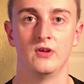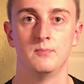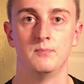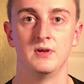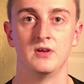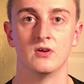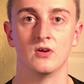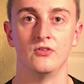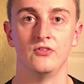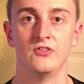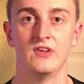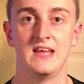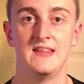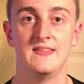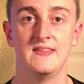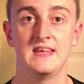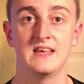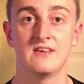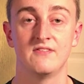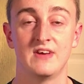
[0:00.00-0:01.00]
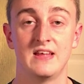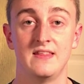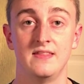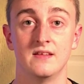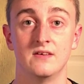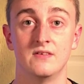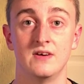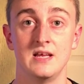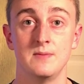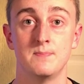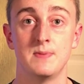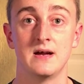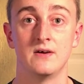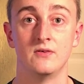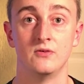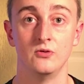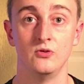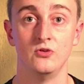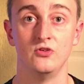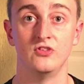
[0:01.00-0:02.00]
because in the event the lay bet
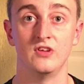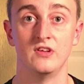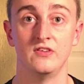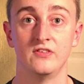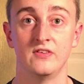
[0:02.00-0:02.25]
loses,